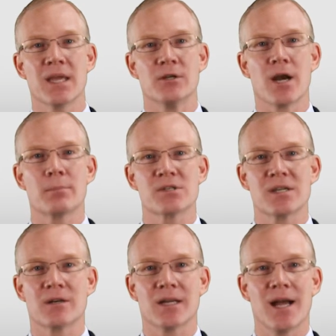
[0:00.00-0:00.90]
and your
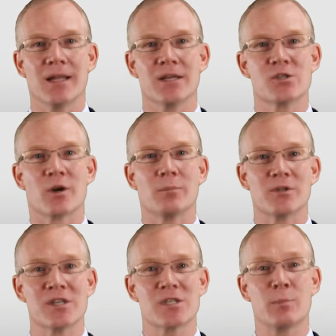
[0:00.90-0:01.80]
Epicenter colleagues who are
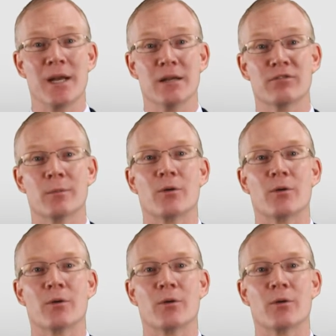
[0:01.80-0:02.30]
participating from